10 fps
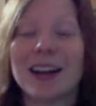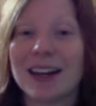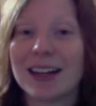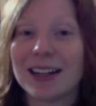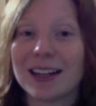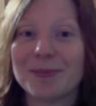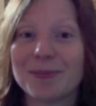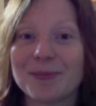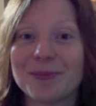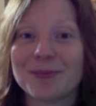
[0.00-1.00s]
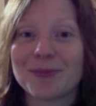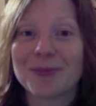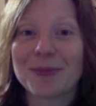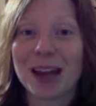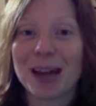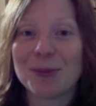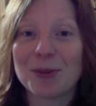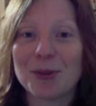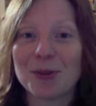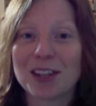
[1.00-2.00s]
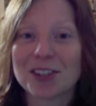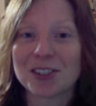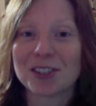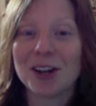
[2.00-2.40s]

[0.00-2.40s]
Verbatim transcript: I'm a bit flustered.